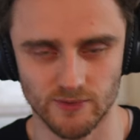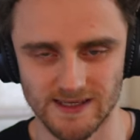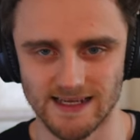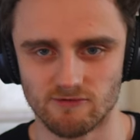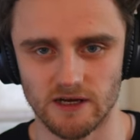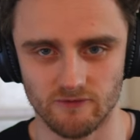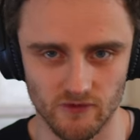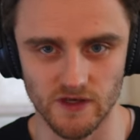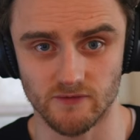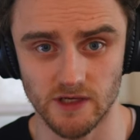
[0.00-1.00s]
particularly relevant
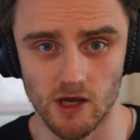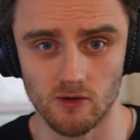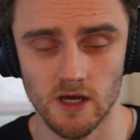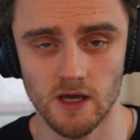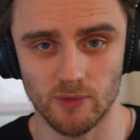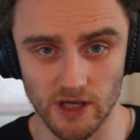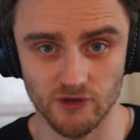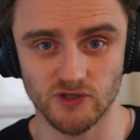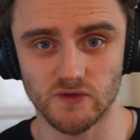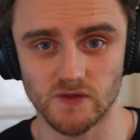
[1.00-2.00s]
for this video, but it goes on to